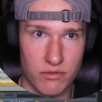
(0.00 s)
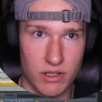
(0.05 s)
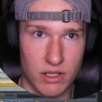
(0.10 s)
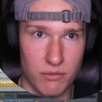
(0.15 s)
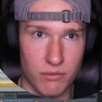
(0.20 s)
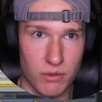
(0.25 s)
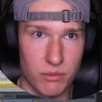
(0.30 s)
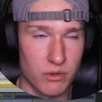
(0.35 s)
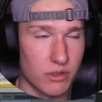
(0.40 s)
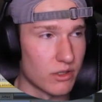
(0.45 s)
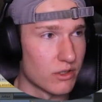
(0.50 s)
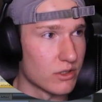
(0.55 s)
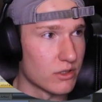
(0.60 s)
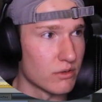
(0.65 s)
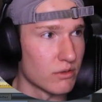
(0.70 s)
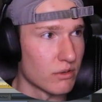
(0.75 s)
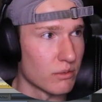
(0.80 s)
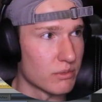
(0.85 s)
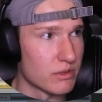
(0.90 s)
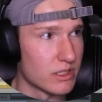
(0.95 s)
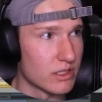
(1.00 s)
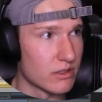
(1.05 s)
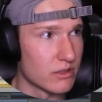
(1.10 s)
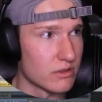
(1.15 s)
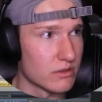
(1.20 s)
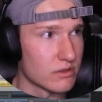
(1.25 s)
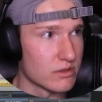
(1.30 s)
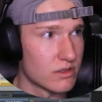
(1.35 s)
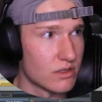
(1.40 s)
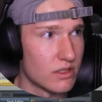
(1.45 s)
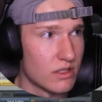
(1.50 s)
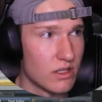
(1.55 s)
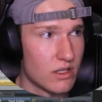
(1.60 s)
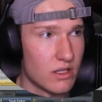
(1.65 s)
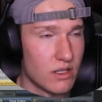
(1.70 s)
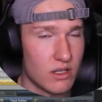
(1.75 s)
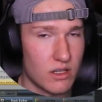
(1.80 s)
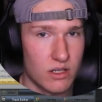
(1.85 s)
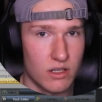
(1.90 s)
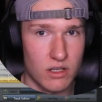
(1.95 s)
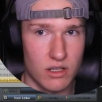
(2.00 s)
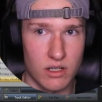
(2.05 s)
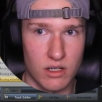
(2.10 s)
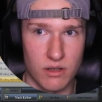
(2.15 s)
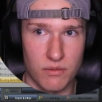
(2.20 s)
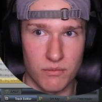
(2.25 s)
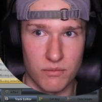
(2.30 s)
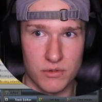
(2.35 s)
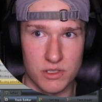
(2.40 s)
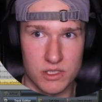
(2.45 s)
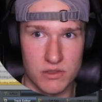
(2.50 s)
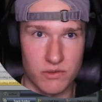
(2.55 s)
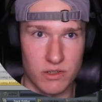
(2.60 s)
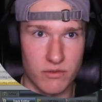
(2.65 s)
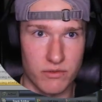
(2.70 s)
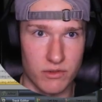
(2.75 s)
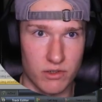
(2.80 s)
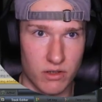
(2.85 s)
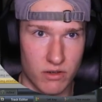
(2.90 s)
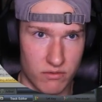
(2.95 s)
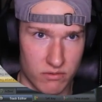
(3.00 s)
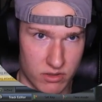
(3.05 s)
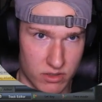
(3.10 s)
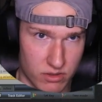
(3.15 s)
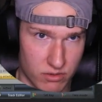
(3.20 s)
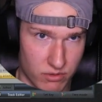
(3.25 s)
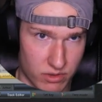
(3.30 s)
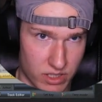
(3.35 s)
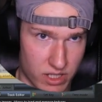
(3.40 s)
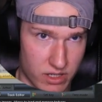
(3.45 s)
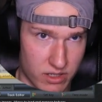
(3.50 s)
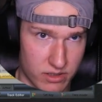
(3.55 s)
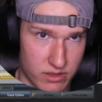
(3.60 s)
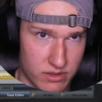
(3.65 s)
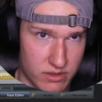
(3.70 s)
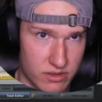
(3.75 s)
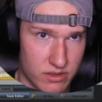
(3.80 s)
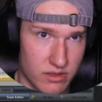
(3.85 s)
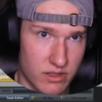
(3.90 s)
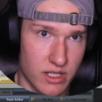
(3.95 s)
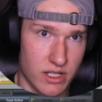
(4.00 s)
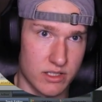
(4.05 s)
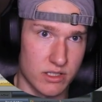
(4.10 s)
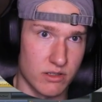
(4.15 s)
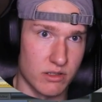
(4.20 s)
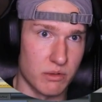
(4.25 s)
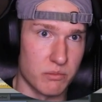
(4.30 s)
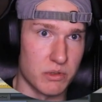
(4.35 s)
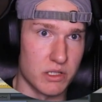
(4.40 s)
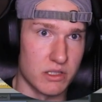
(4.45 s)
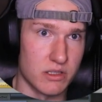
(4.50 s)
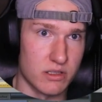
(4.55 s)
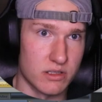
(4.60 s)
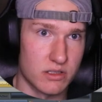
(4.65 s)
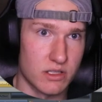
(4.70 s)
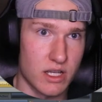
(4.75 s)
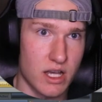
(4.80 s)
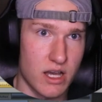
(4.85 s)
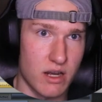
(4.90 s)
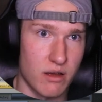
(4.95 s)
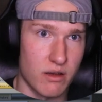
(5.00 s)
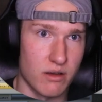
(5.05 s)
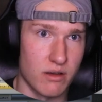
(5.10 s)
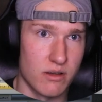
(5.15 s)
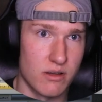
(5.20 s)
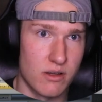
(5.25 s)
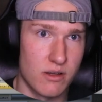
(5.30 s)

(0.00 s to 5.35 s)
And what we're going to do in our materials, which if you don't know where that is, that's going to be this kind of,